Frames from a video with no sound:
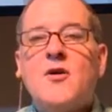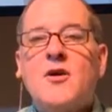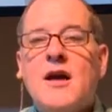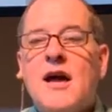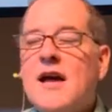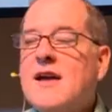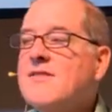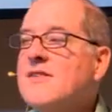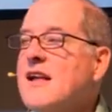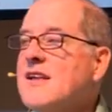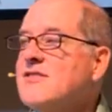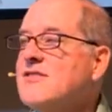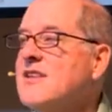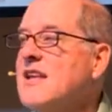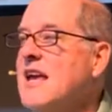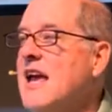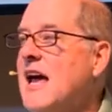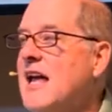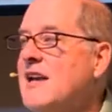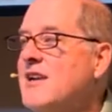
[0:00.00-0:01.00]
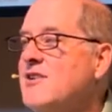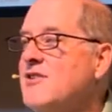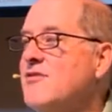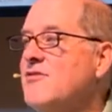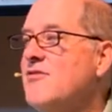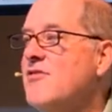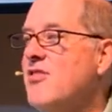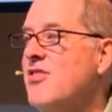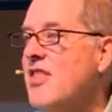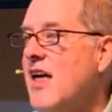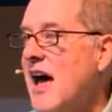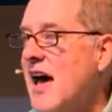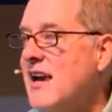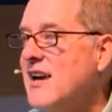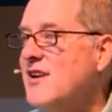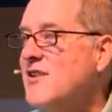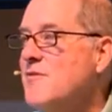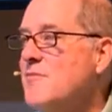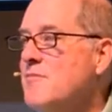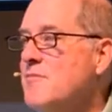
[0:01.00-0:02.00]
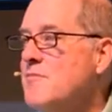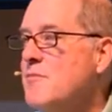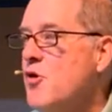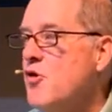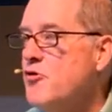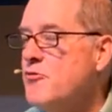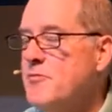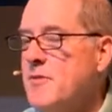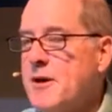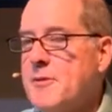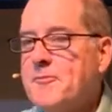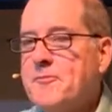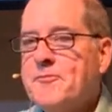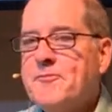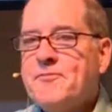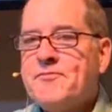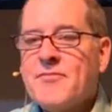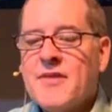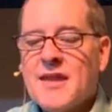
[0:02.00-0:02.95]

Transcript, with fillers: Okay, that's the end of that movement.